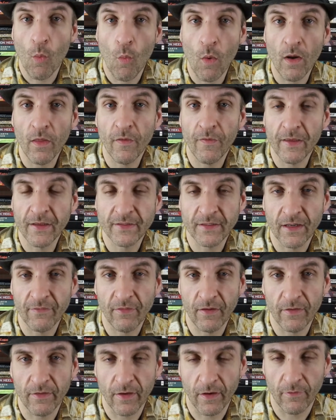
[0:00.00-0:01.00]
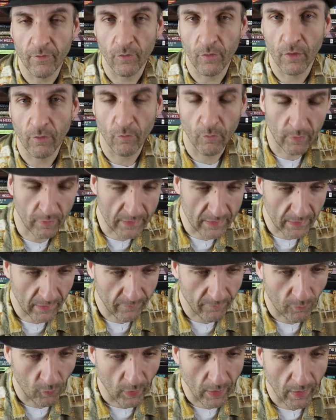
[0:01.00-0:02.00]
one of the things that I've, that I've really
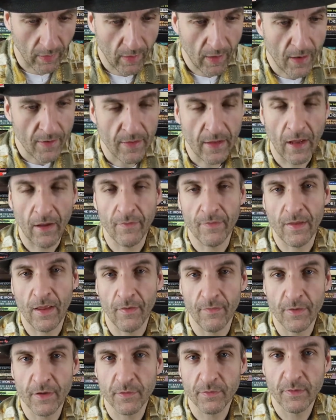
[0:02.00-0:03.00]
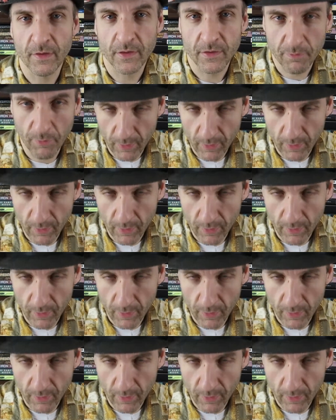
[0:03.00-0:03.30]
done for you now, now this this